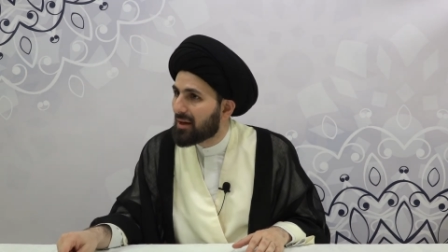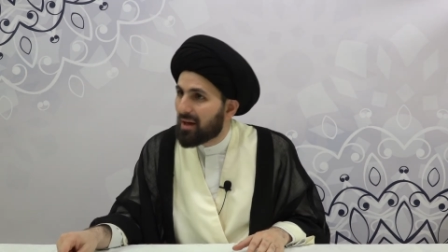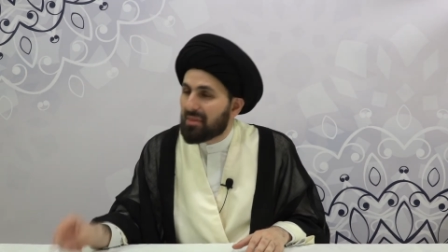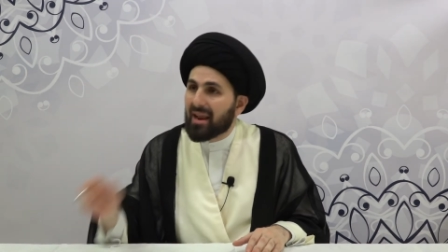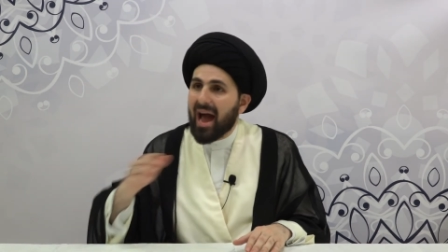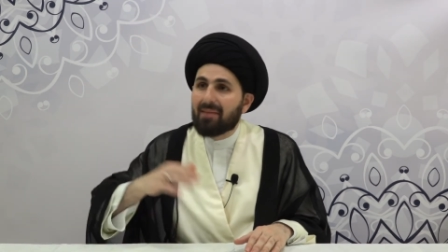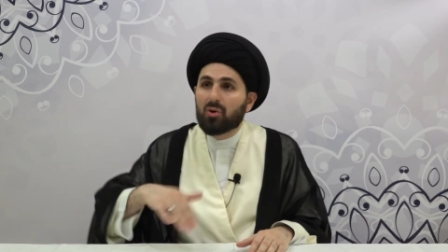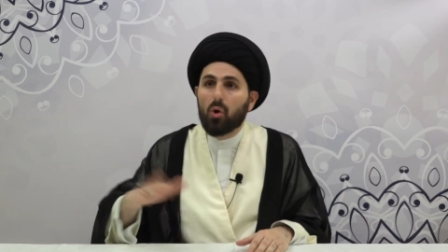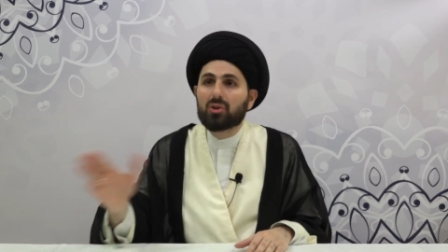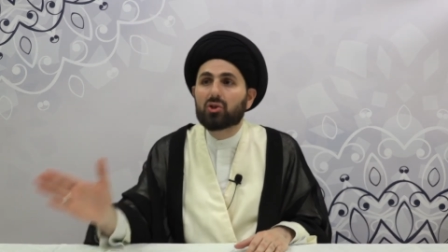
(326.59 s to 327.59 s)
that I'm
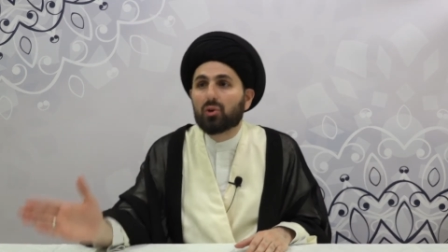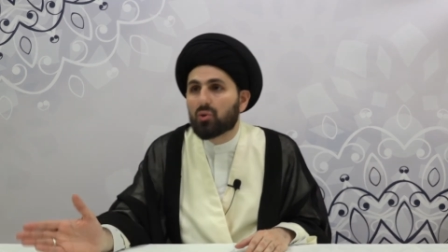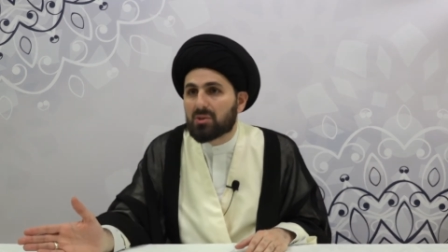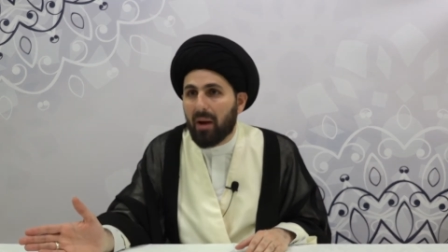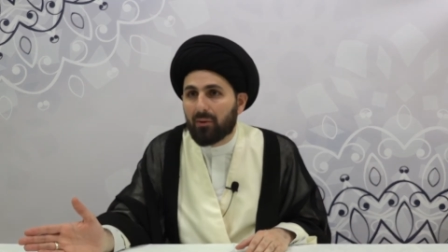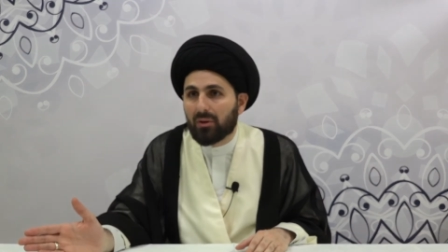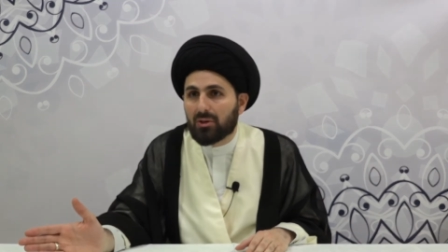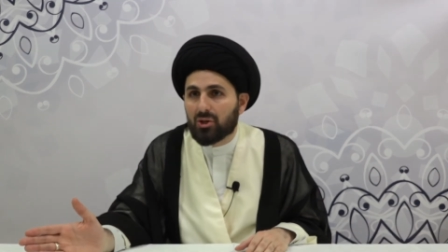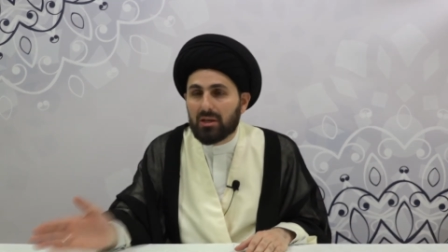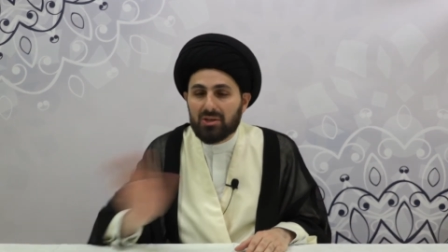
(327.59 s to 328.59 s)
going to lose my
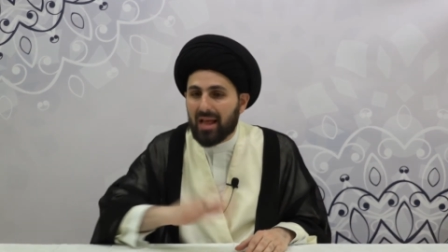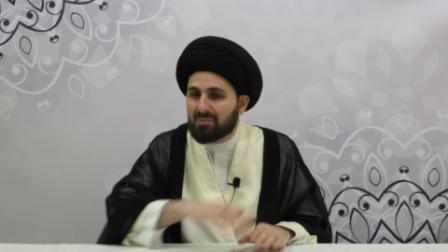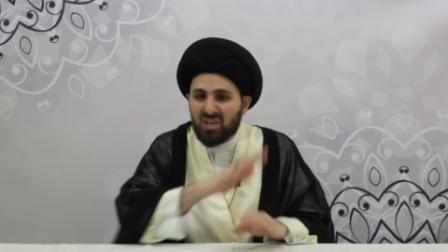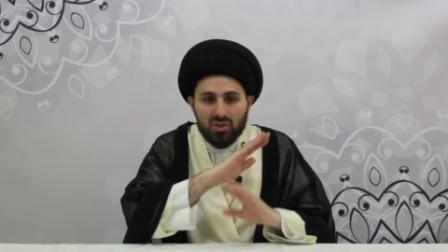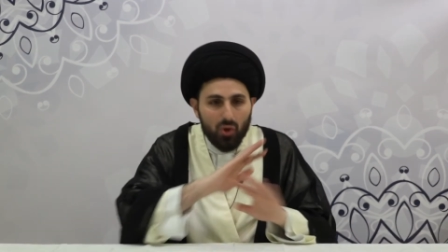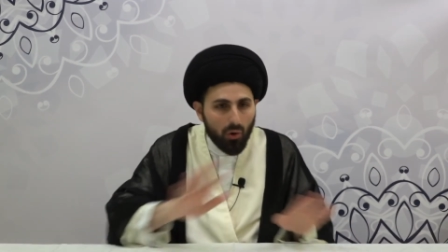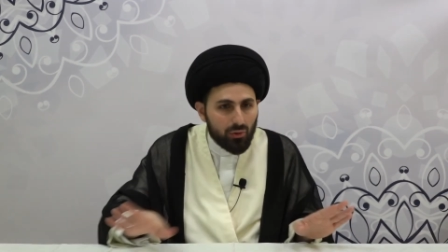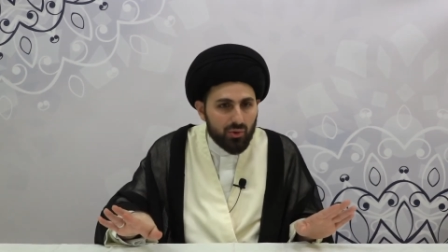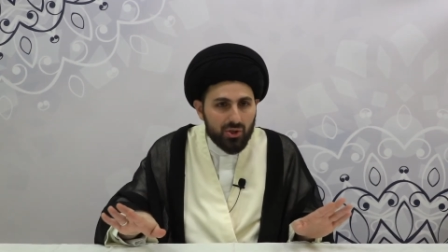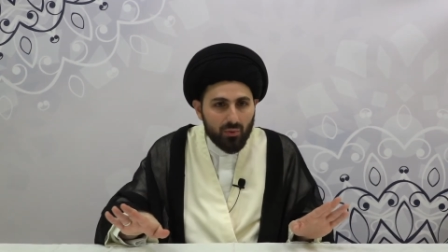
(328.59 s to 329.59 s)
religion, Islam says don't
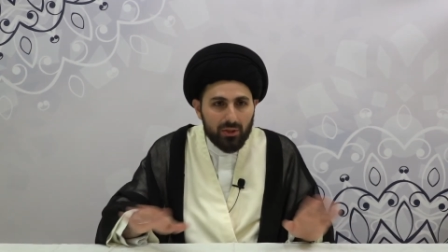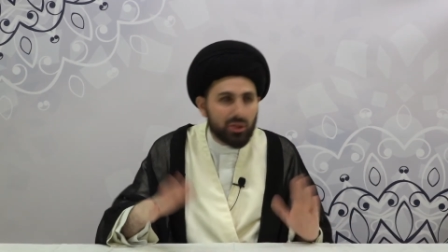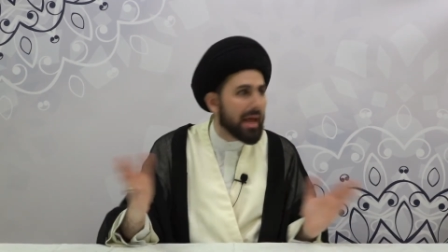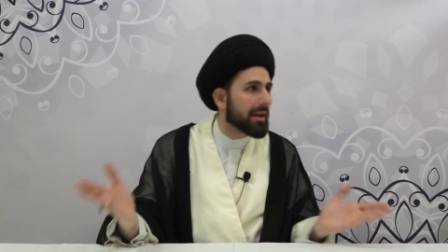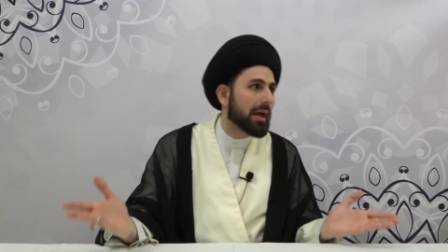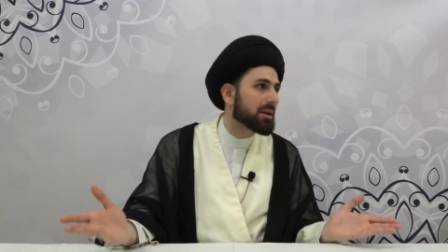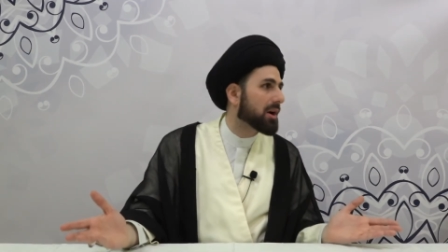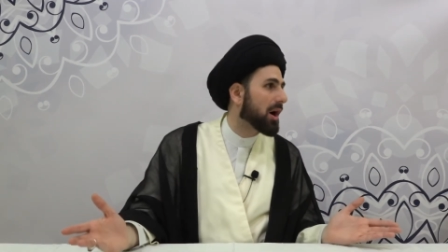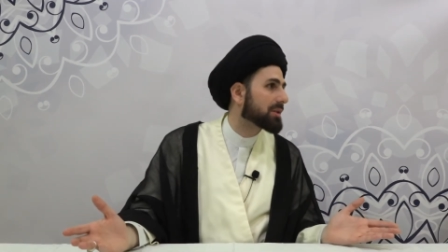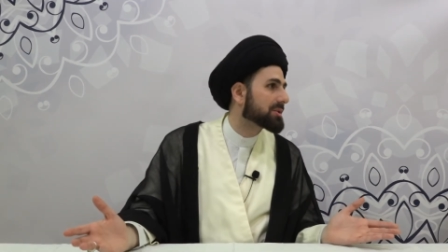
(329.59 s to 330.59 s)
lose your religion at any
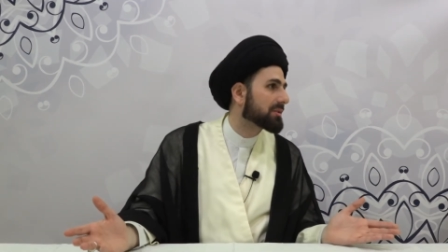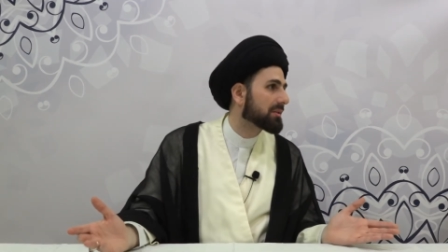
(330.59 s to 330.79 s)
cost.